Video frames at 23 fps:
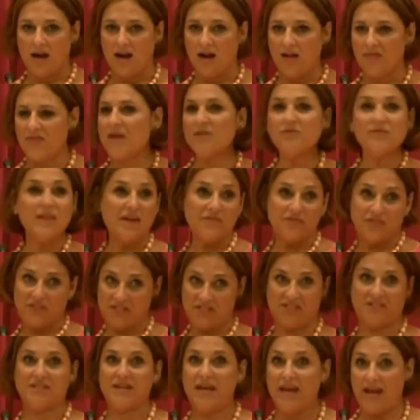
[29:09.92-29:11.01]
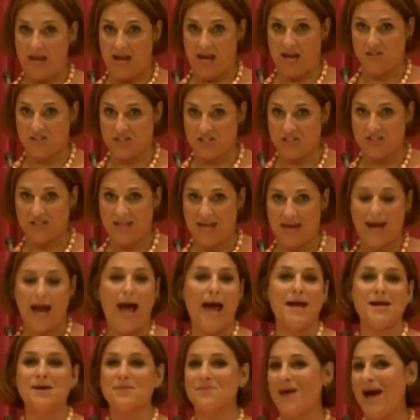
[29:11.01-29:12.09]
They've left the stage. Like, I
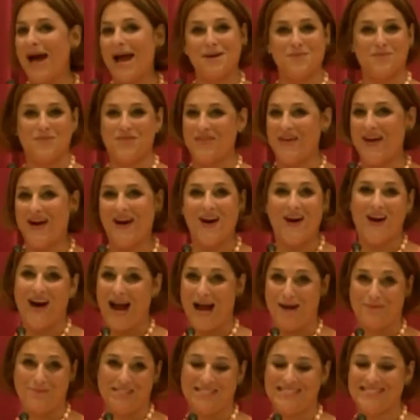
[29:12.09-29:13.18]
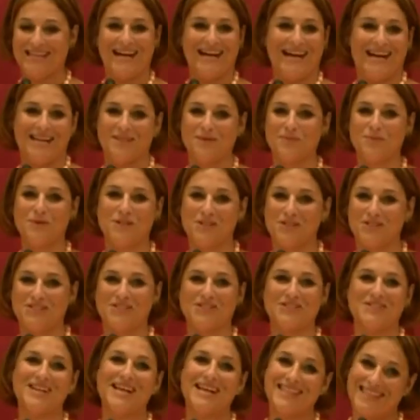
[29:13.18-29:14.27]
am, I am there, I'm just like, and the
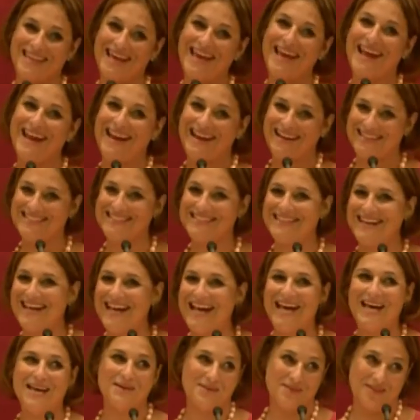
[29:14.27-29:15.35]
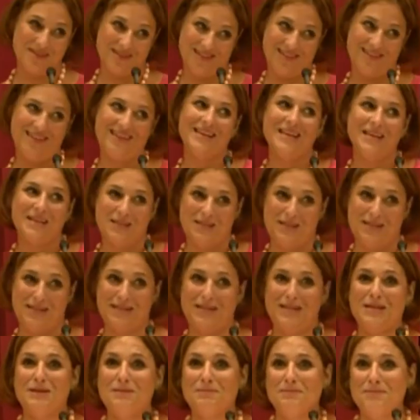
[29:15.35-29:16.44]
producers are like, thanks, yeah.
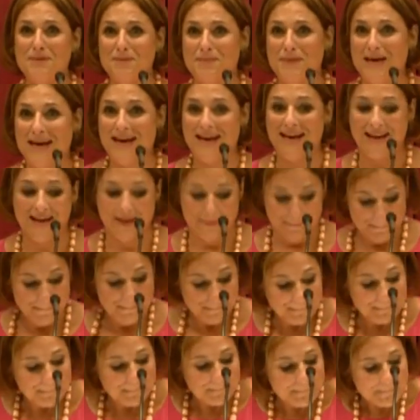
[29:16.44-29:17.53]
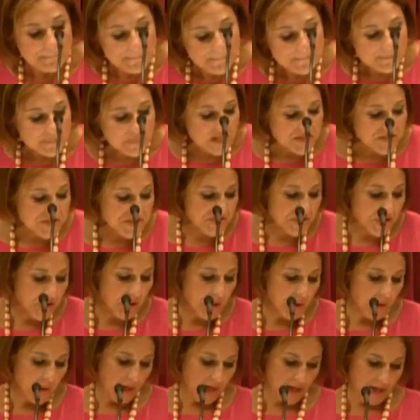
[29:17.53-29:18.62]
uh, bye-bye.
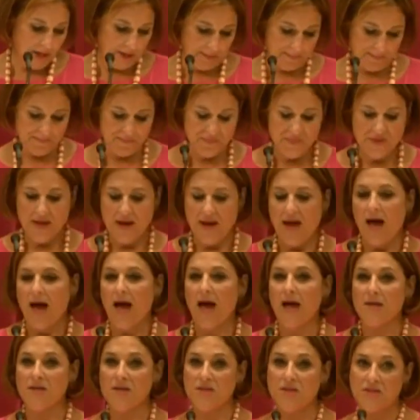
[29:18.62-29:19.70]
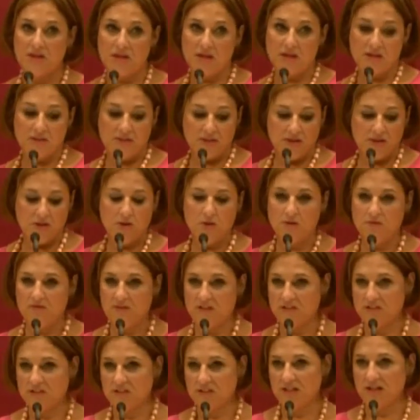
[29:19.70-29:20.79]
So um, I think that who
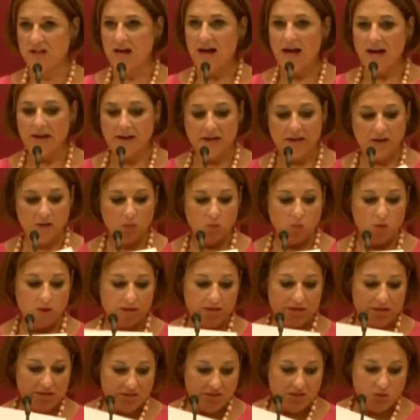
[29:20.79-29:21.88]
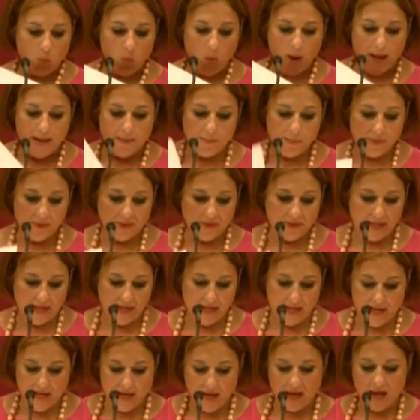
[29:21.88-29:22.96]
eventually got it was the wipe
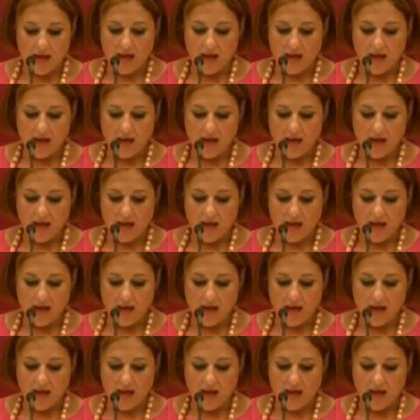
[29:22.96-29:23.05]
lady.